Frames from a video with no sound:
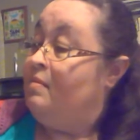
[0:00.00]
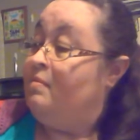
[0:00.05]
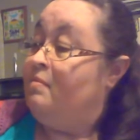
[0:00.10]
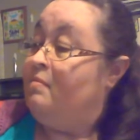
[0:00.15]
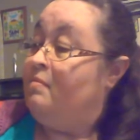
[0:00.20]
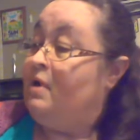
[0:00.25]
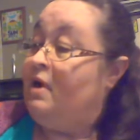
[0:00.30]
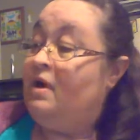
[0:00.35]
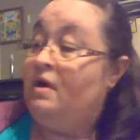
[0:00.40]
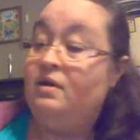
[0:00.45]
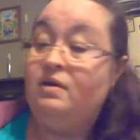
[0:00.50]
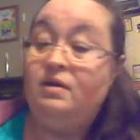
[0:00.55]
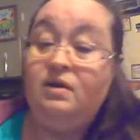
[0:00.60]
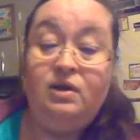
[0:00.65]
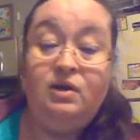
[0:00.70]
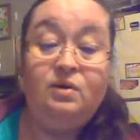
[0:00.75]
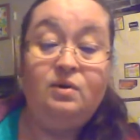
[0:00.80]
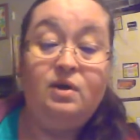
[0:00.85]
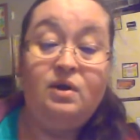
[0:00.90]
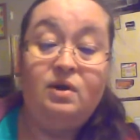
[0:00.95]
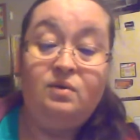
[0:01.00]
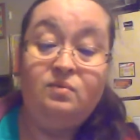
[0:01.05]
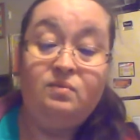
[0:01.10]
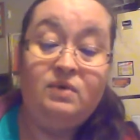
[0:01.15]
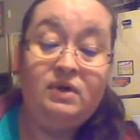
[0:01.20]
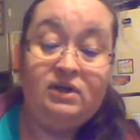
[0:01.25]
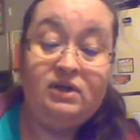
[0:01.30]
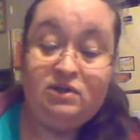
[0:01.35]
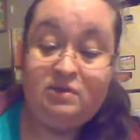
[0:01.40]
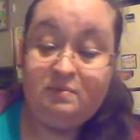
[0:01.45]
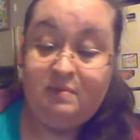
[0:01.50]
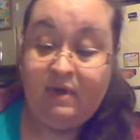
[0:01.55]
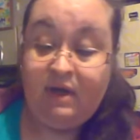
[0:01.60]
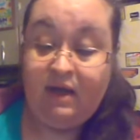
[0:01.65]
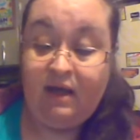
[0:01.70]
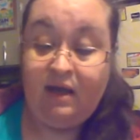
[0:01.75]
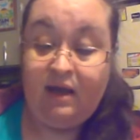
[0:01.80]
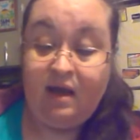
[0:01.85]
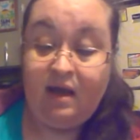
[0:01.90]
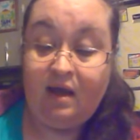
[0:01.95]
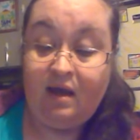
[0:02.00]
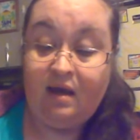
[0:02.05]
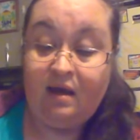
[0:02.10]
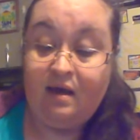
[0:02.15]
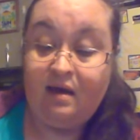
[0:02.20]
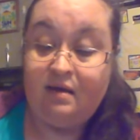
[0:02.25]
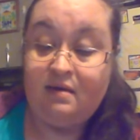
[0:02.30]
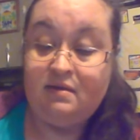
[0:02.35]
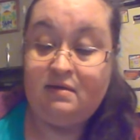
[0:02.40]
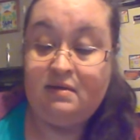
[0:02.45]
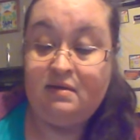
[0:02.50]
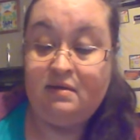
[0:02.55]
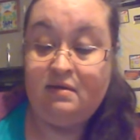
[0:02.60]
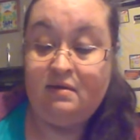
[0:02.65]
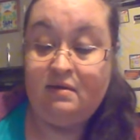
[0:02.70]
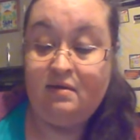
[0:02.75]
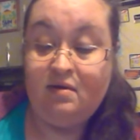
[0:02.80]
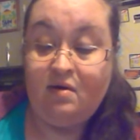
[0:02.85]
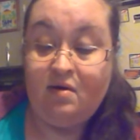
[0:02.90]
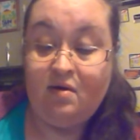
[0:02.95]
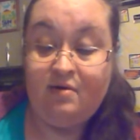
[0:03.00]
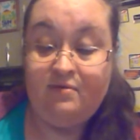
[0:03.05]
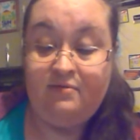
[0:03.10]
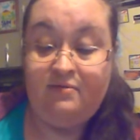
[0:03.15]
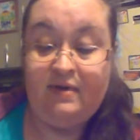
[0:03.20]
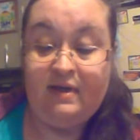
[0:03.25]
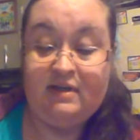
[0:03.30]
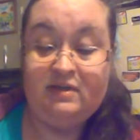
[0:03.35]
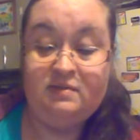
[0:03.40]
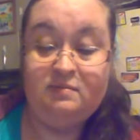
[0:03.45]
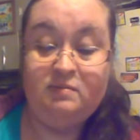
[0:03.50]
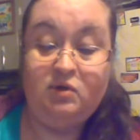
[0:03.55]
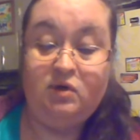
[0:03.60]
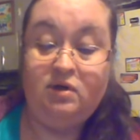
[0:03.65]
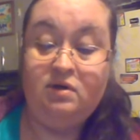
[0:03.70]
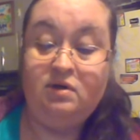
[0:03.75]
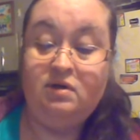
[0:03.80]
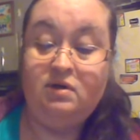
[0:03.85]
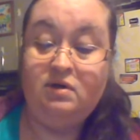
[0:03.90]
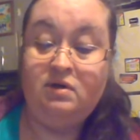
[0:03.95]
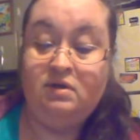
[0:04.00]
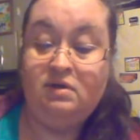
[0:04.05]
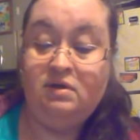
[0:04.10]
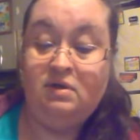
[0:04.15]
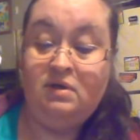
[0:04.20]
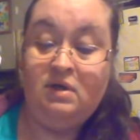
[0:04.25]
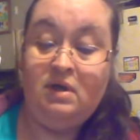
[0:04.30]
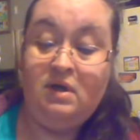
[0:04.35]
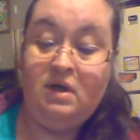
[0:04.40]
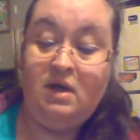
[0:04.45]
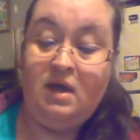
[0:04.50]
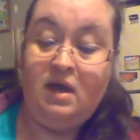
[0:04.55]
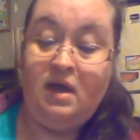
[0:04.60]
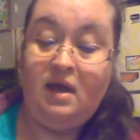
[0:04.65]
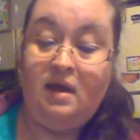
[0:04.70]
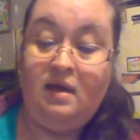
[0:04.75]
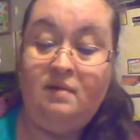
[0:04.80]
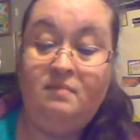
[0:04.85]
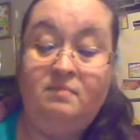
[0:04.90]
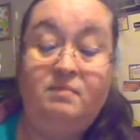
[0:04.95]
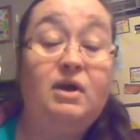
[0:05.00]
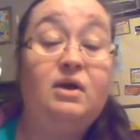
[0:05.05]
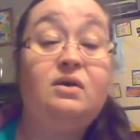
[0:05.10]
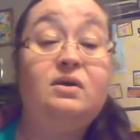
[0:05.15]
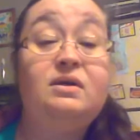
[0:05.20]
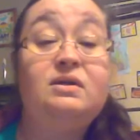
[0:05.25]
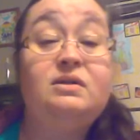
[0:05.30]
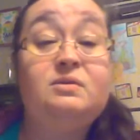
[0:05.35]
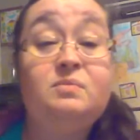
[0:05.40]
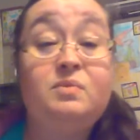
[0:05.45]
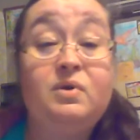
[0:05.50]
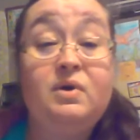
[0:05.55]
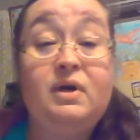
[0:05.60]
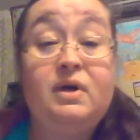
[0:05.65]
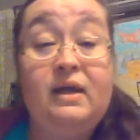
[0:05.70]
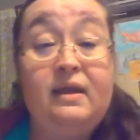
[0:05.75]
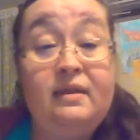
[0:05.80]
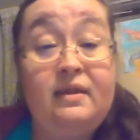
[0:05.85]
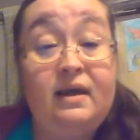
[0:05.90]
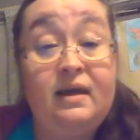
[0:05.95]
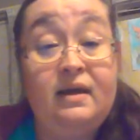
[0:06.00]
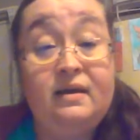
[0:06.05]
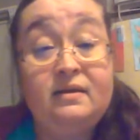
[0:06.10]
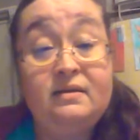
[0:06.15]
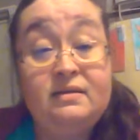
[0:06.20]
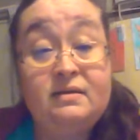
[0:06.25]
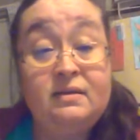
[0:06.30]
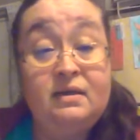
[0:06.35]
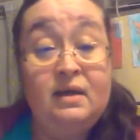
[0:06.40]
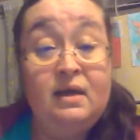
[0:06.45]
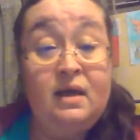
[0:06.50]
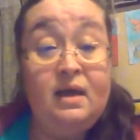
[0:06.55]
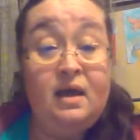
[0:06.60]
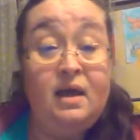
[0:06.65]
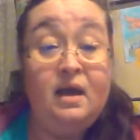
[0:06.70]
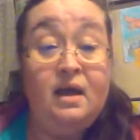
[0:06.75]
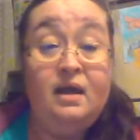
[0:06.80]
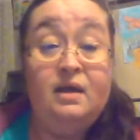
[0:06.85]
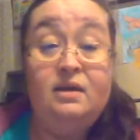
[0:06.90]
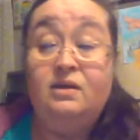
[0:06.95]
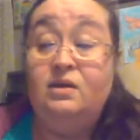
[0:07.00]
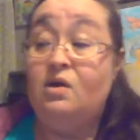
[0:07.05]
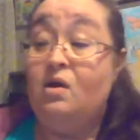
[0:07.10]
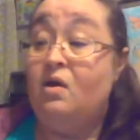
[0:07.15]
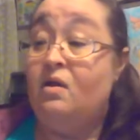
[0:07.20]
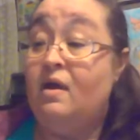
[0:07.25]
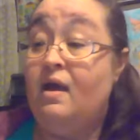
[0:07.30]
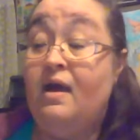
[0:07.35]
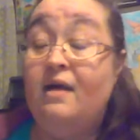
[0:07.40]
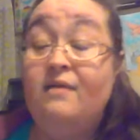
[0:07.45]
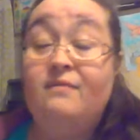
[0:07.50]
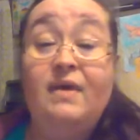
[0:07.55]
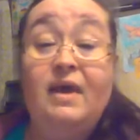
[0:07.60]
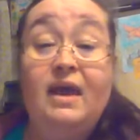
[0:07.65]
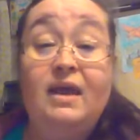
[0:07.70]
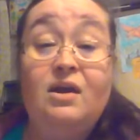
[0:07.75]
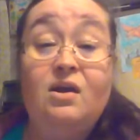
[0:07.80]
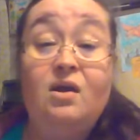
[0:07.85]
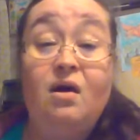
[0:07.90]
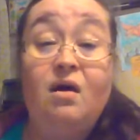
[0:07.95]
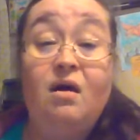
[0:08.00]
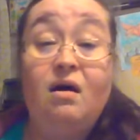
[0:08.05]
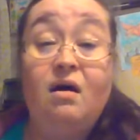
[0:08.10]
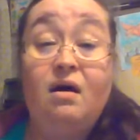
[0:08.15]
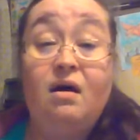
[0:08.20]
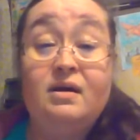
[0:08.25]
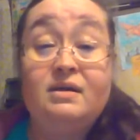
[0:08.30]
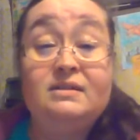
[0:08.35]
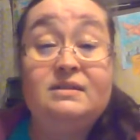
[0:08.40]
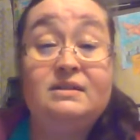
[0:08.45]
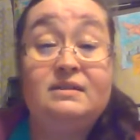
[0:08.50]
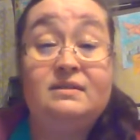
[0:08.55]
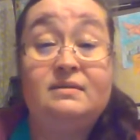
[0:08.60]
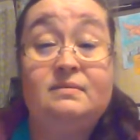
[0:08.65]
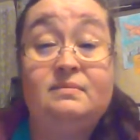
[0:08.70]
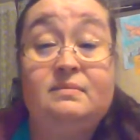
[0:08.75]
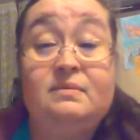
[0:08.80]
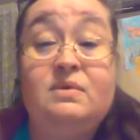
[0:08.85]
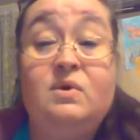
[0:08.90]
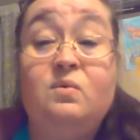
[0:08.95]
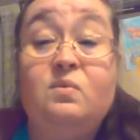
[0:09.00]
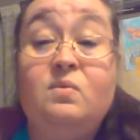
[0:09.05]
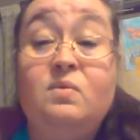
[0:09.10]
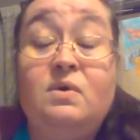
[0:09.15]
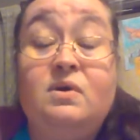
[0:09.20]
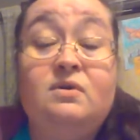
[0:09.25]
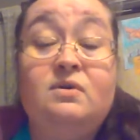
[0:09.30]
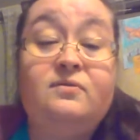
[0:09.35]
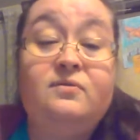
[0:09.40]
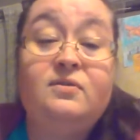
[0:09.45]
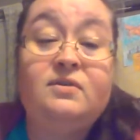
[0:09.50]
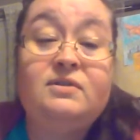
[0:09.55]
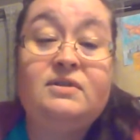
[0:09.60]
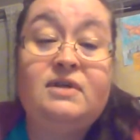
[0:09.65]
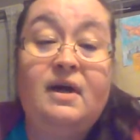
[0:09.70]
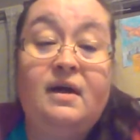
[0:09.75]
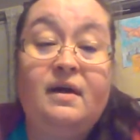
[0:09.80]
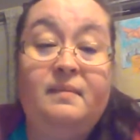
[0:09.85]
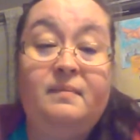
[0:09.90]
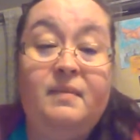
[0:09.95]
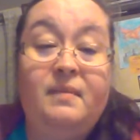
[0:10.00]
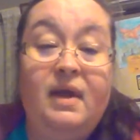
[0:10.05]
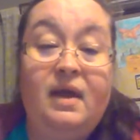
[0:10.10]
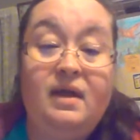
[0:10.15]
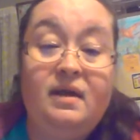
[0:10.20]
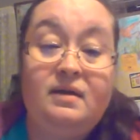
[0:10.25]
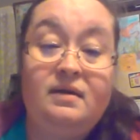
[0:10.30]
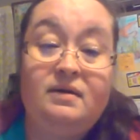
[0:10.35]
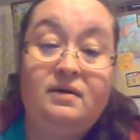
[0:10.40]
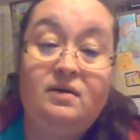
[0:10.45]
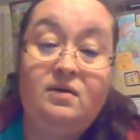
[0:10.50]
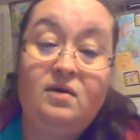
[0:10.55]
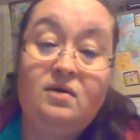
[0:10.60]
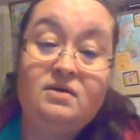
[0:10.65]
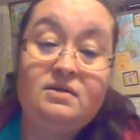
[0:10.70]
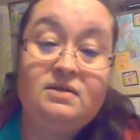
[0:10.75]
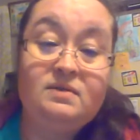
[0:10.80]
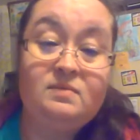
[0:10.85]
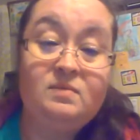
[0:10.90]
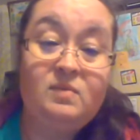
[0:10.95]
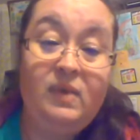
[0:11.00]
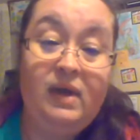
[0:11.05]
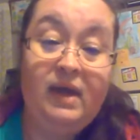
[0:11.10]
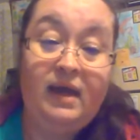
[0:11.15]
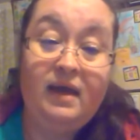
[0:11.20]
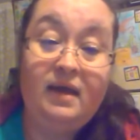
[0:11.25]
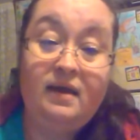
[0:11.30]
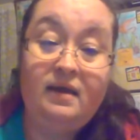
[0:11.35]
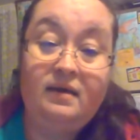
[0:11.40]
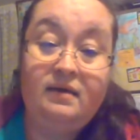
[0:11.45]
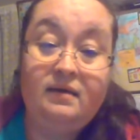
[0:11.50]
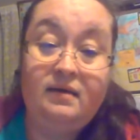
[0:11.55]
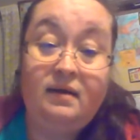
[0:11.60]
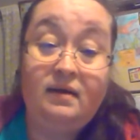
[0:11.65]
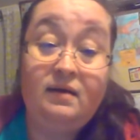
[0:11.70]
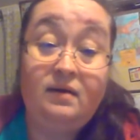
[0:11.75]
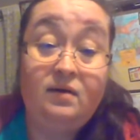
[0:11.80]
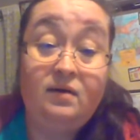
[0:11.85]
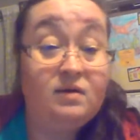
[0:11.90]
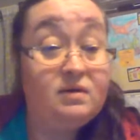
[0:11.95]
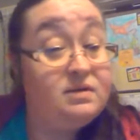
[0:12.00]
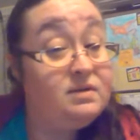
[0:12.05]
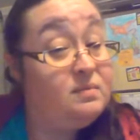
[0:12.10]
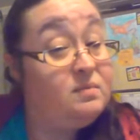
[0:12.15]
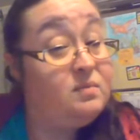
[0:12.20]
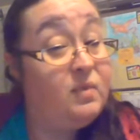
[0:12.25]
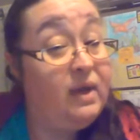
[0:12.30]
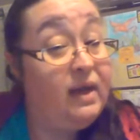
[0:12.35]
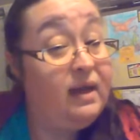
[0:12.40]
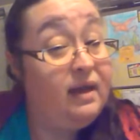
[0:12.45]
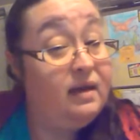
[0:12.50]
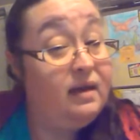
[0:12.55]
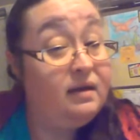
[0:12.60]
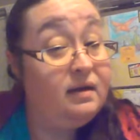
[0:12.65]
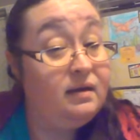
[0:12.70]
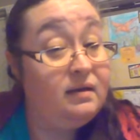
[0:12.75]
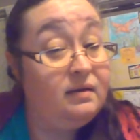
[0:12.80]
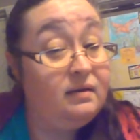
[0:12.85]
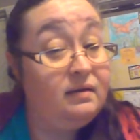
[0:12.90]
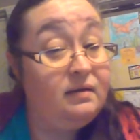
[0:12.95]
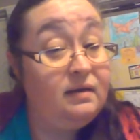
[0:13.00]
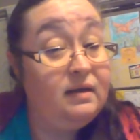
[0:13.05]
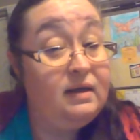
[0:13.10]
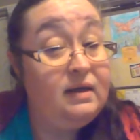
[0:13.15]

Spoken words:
but you can reach me on Facebook at Mary's Pretty Things. You'll have an awesome, wonderful time and an awesome weekend and an awesome week. And